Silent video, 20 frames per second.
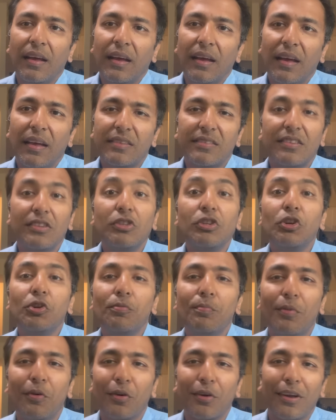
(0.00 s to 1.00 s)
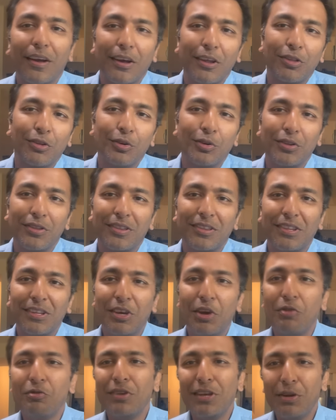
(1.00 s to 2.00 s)
As the new boy, I thought
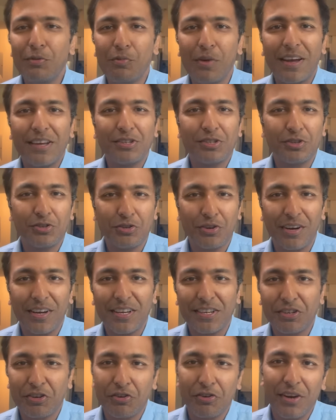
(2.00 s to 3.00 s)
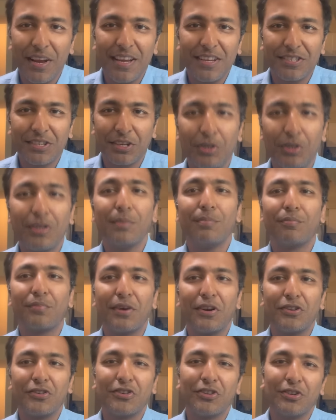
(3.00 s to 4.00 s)
the only way to try and create a
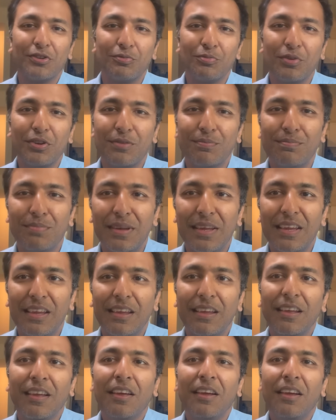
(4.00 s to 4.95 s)
impression would be